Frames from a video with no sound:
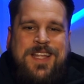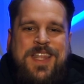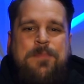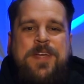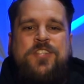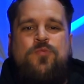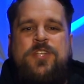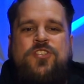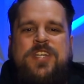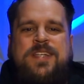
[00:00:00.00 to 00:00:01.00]
That means
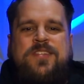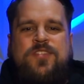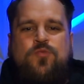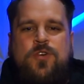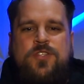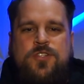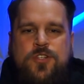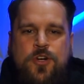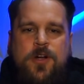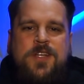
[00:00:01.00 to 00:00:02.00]
when Jesus was
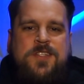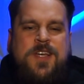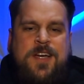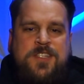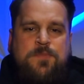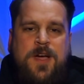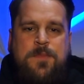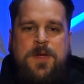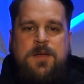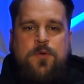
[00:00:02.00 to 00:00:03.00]
criticized by
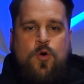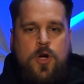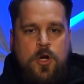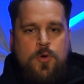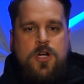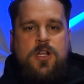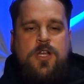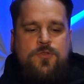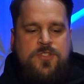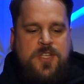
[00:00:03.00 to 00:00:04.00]
people who were
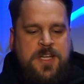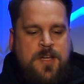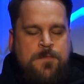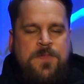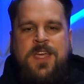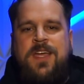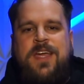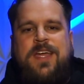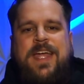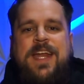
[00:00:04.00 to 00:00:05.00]
close to him,
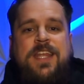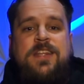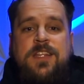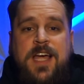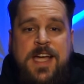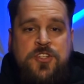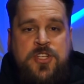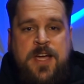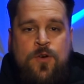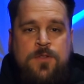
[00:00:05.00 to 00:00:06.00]
he didn't lash
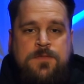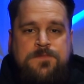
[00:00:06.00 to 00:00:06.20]
out,